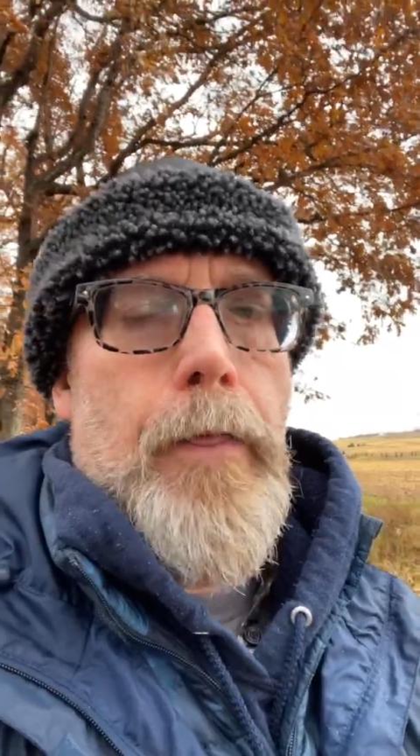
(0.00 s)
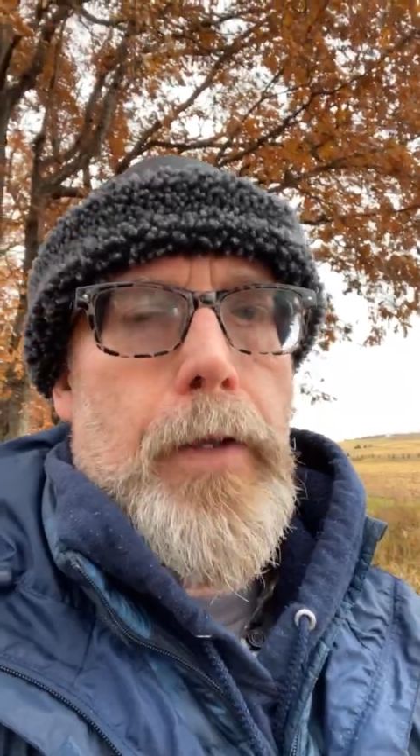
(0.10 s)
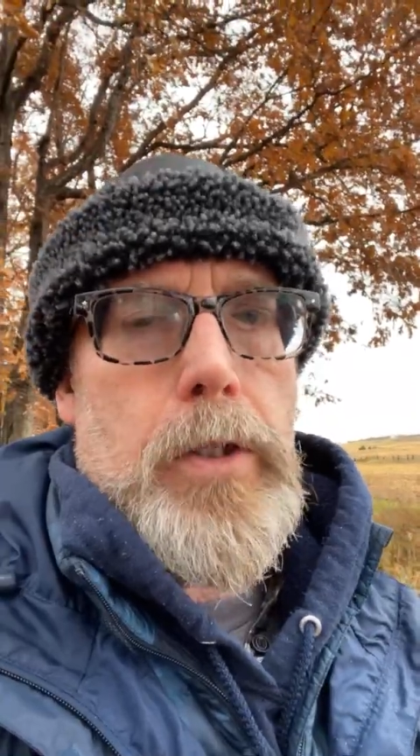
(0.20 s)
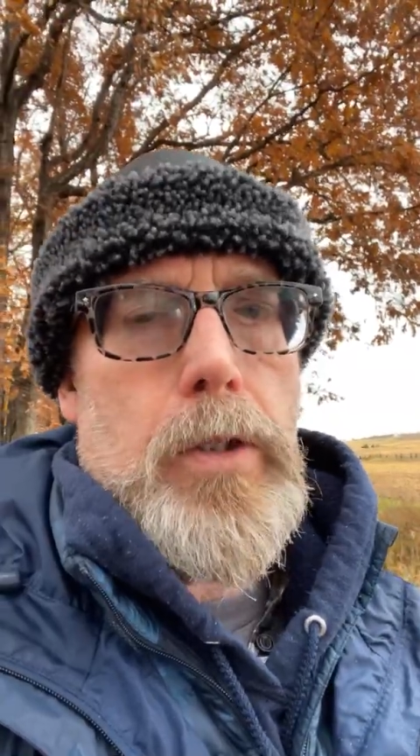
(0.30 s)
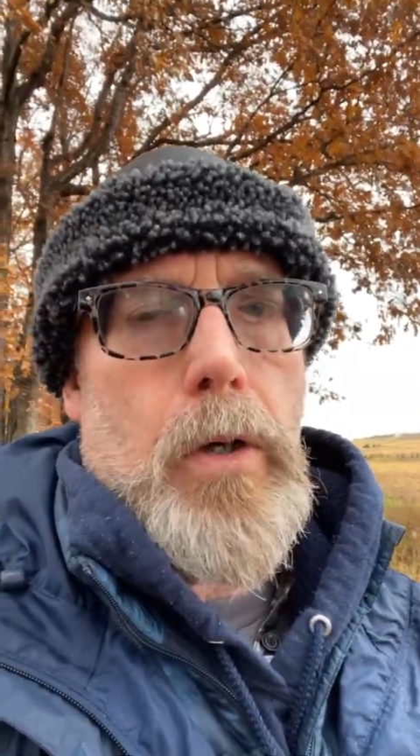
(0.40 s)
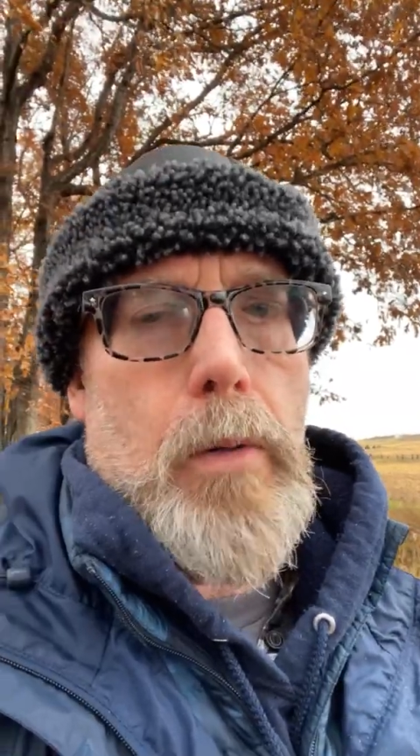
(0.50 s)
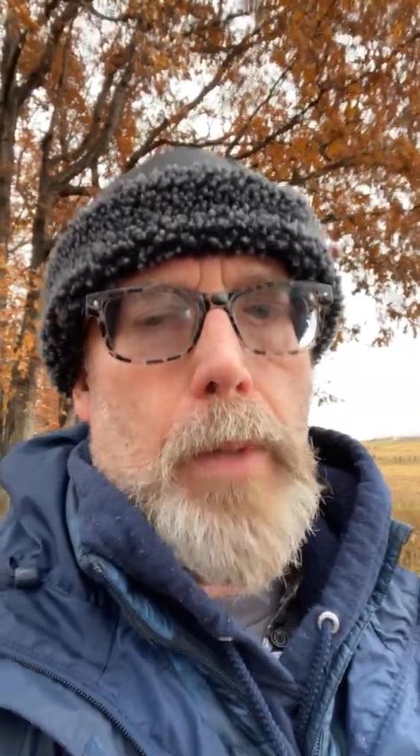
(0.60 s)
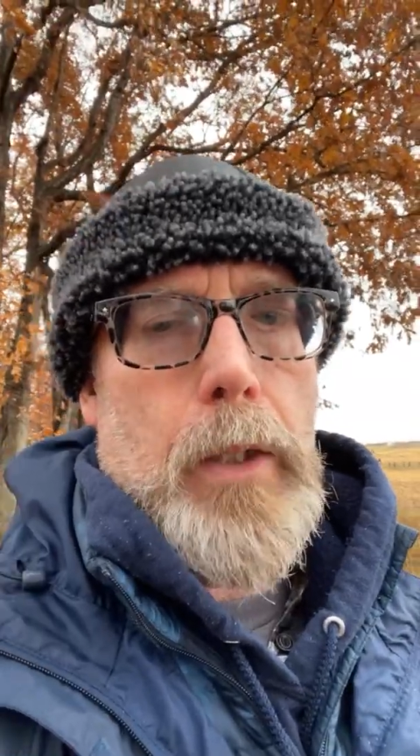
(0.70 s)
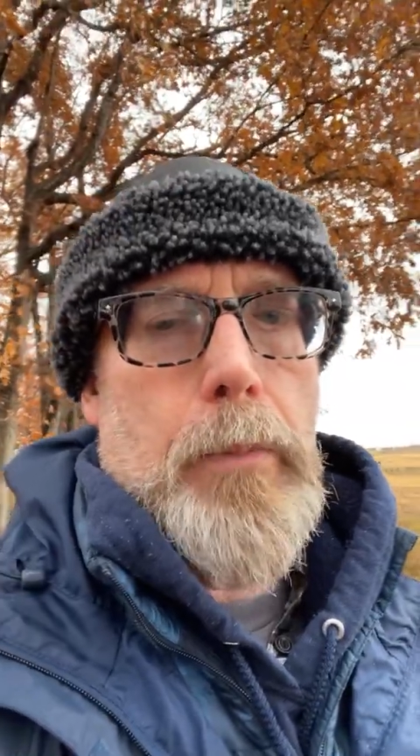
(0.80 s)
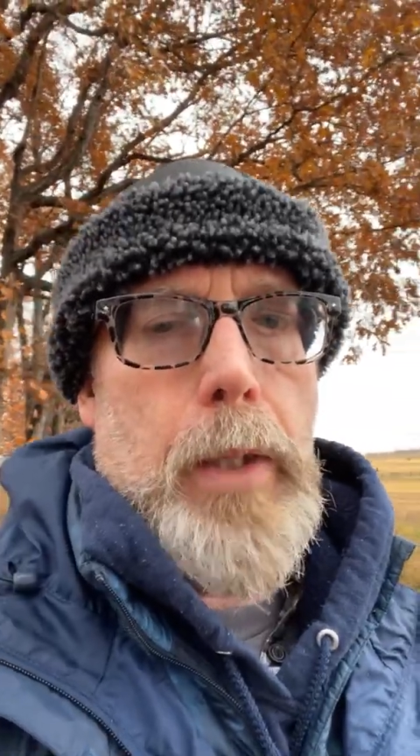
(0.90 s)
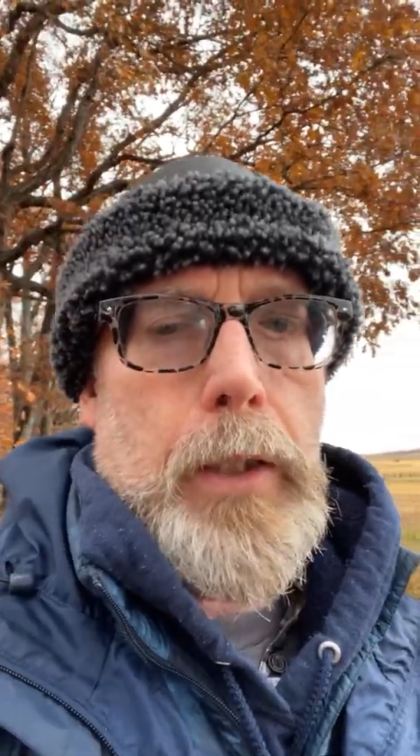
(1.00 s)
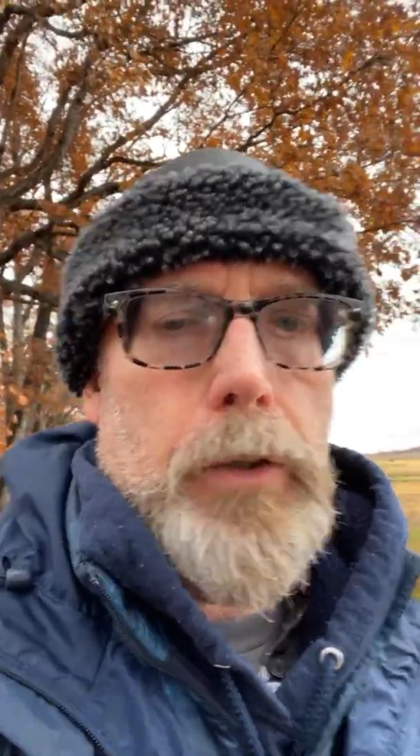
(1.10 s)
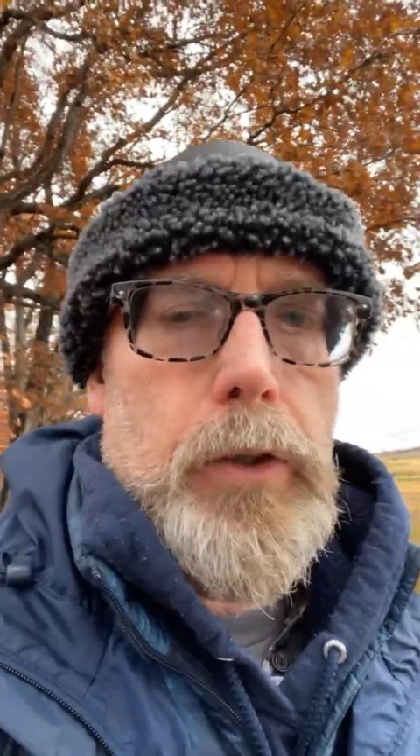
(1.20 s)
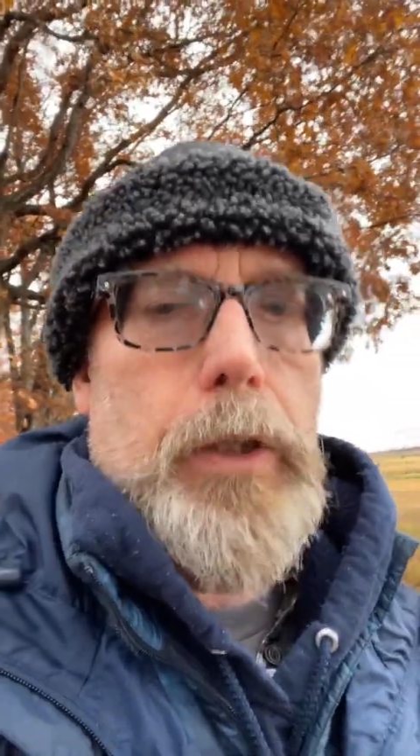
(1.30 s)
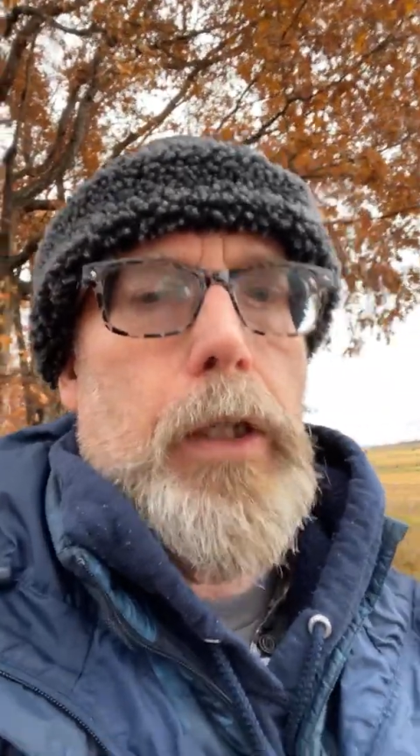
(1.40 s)
This is all
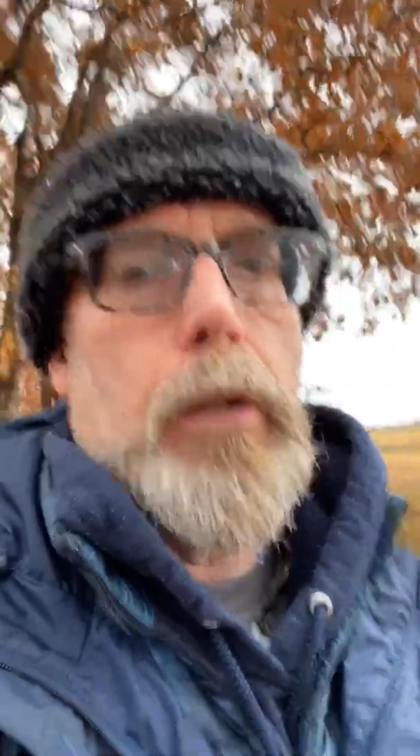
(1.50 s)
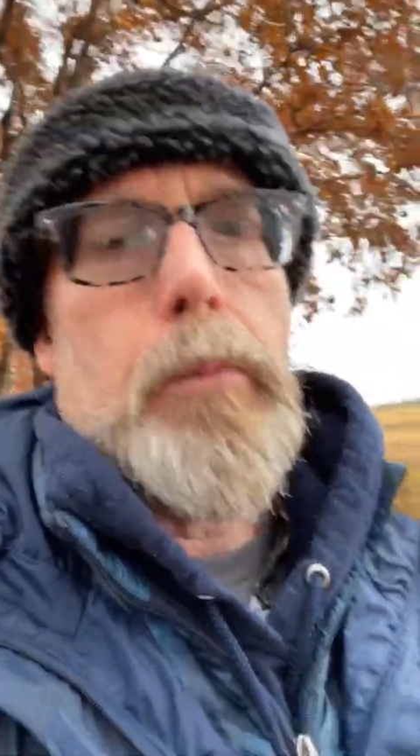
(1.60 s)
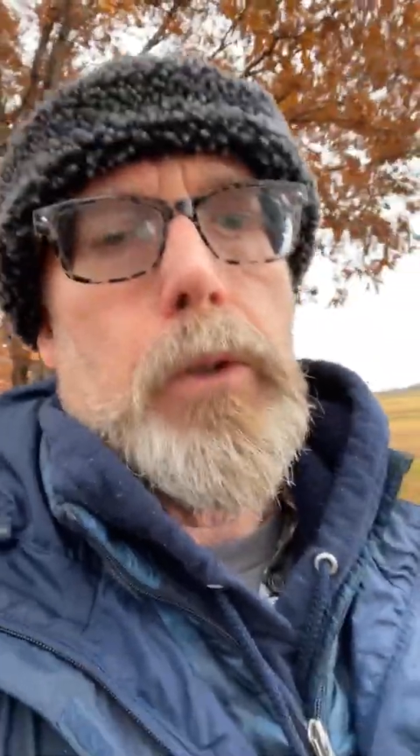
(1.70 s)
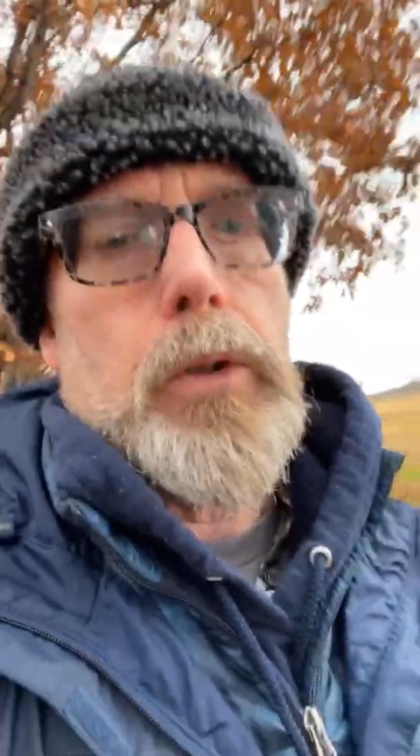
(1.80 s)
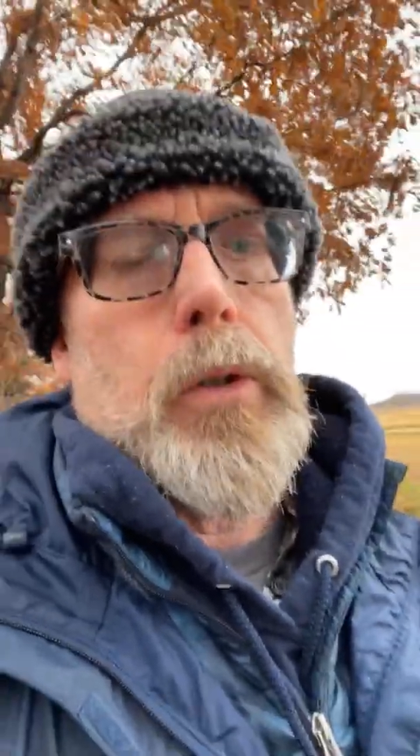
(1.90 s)
money-making scheme as